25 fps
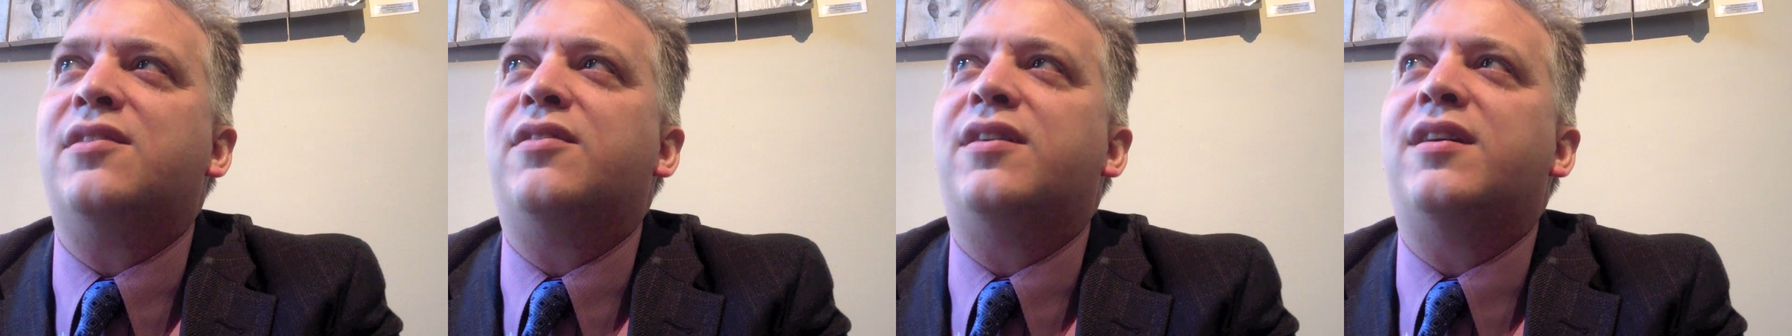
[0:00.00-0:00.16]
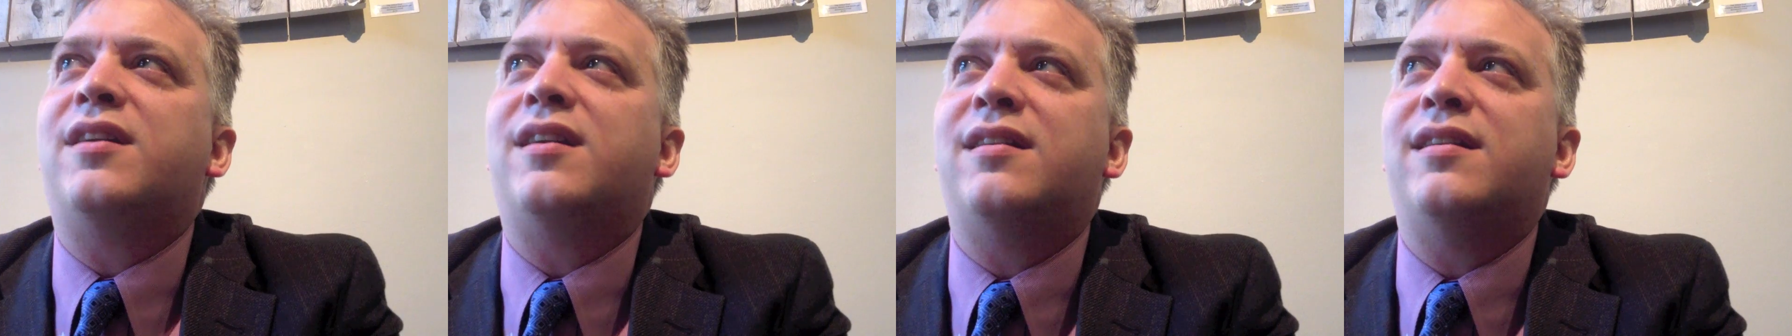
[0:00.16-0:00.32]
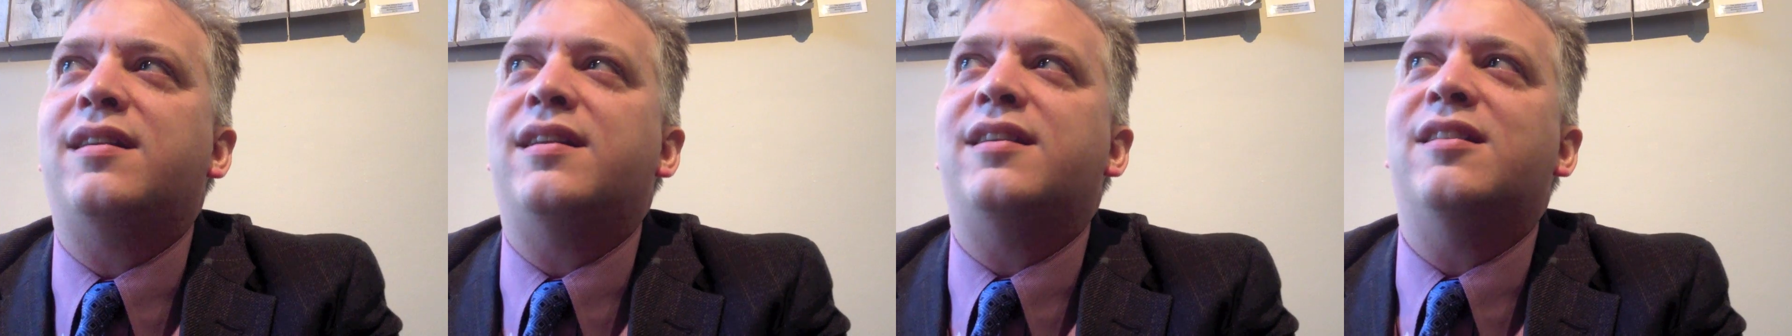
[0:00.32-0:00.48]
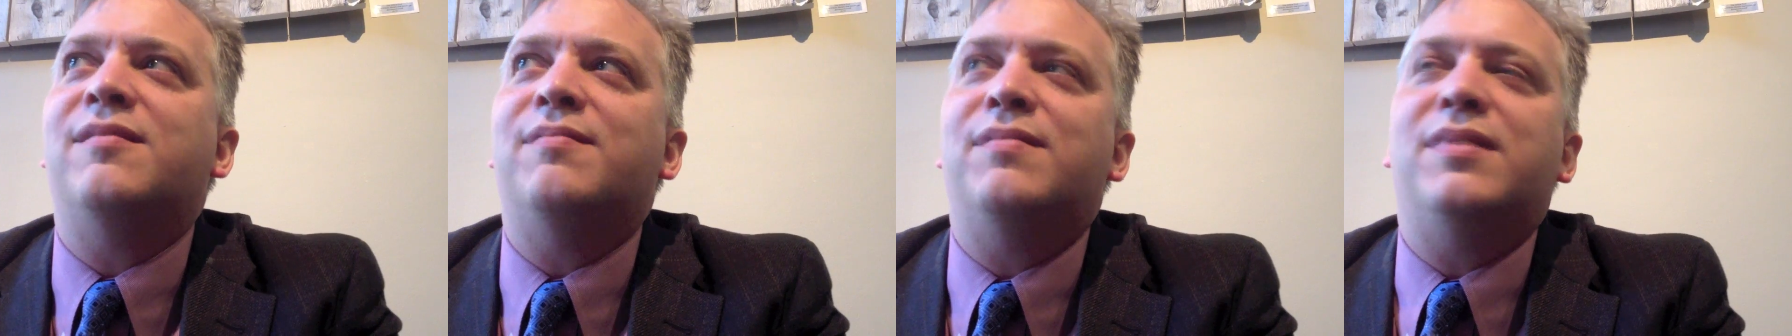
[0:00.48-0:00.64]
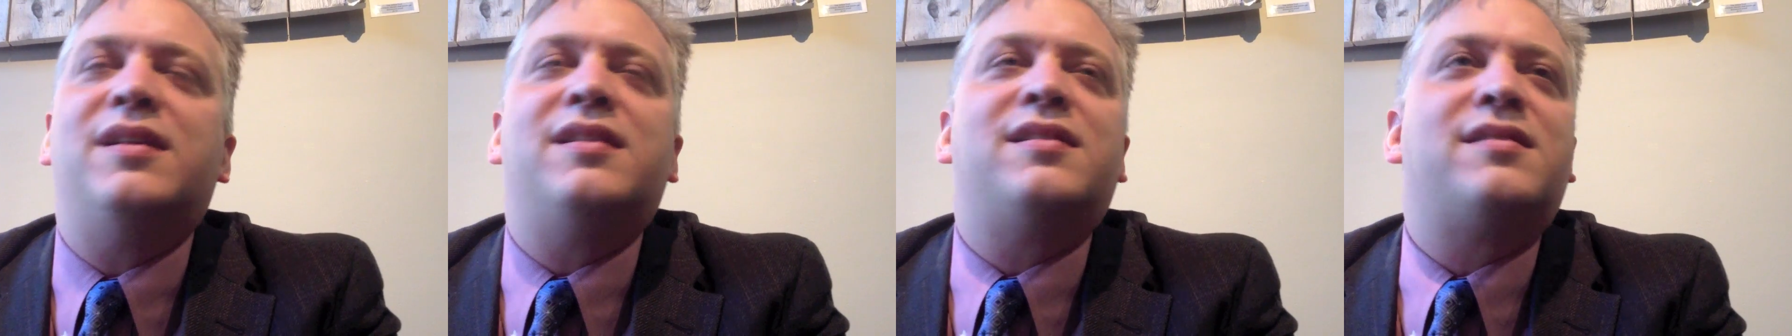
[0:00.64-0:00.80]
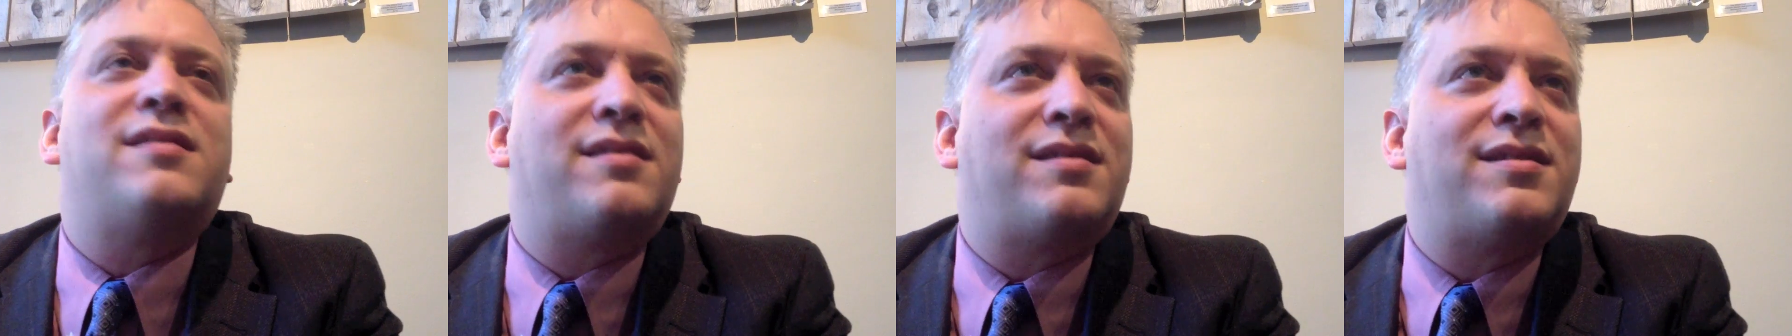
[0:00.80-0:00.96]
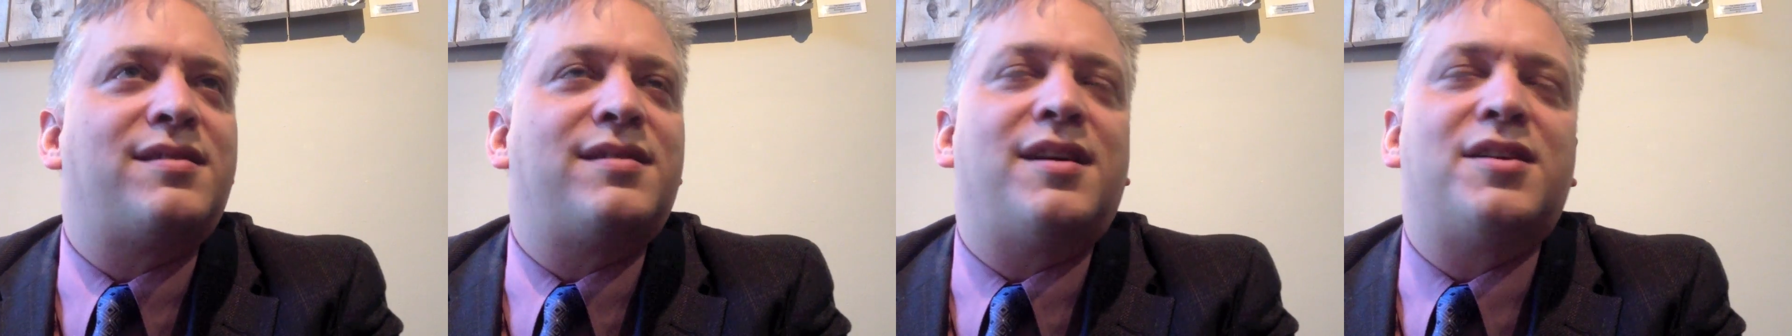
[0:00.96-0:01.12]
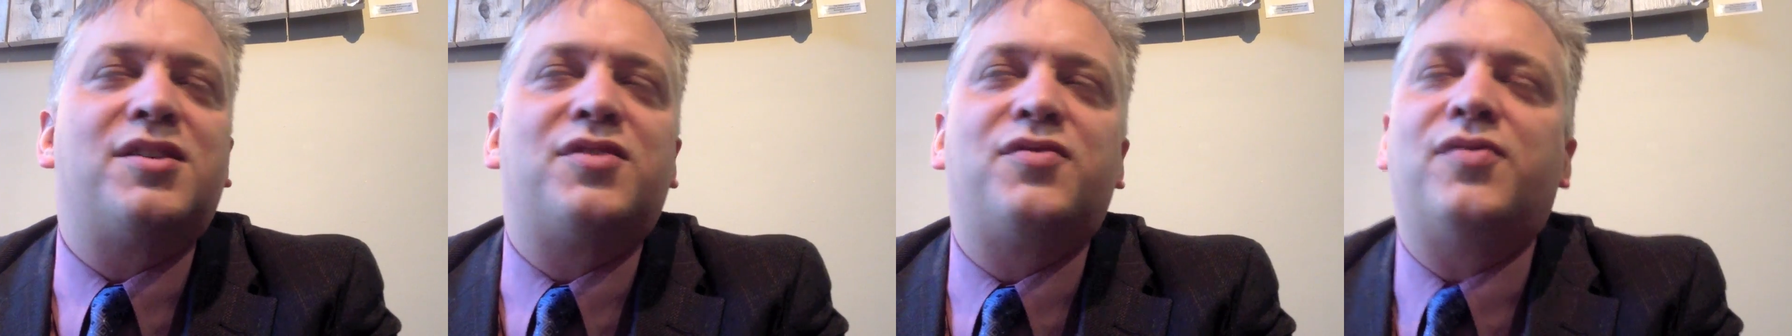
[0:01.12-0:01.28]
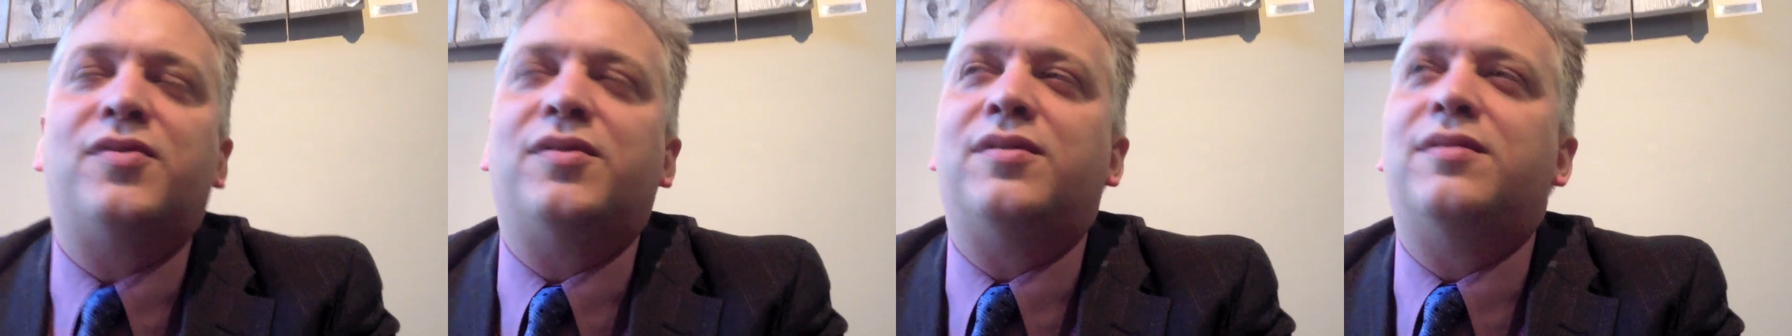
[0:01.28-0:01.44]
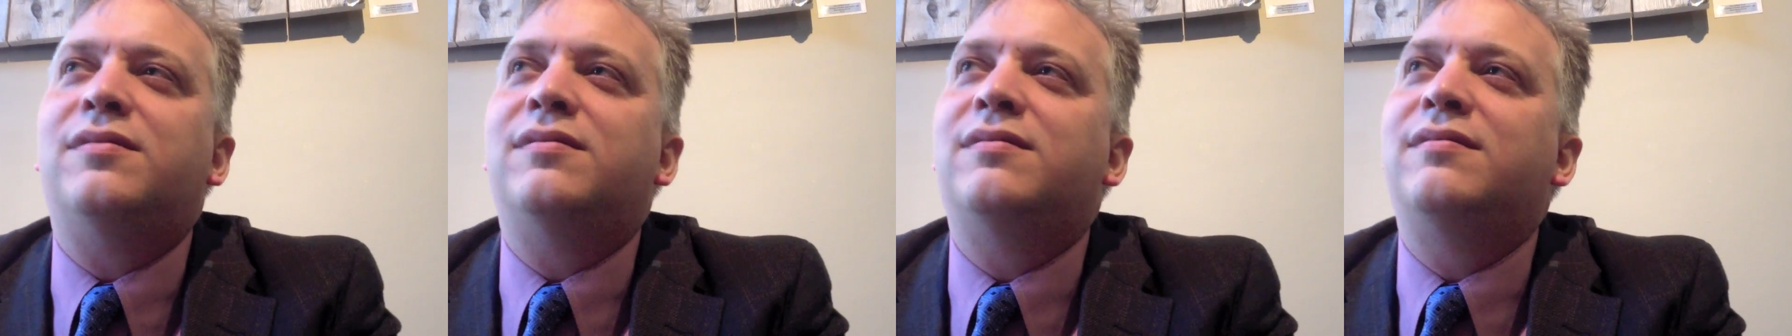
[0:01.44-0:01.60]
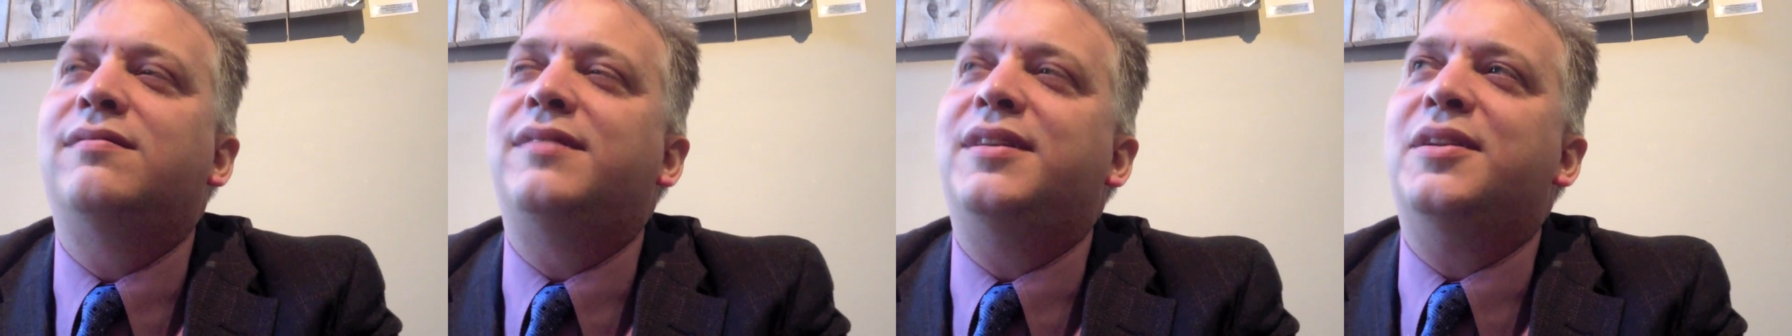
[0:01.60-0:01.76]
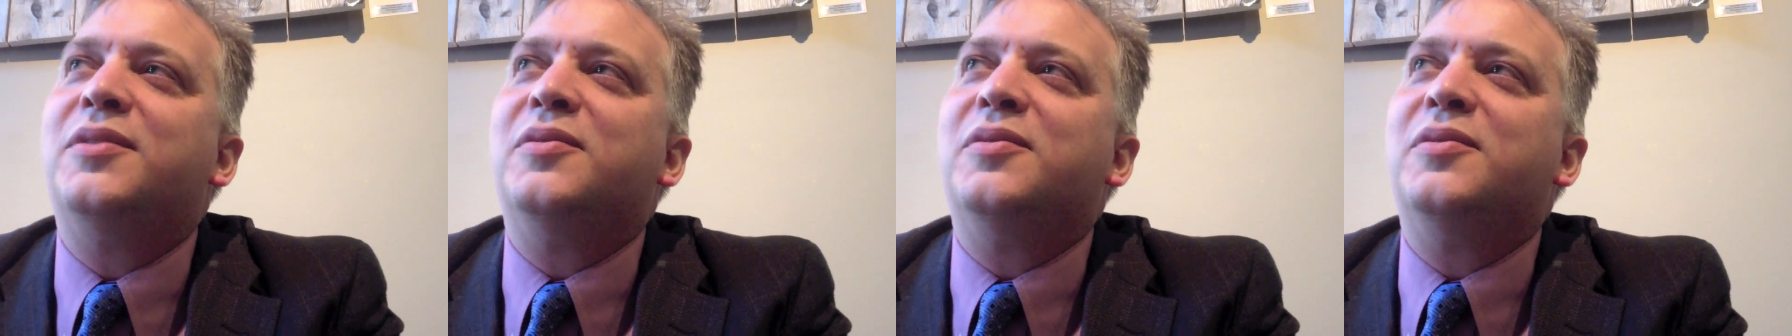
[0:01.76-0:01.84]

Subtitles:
they're going to need to be successful,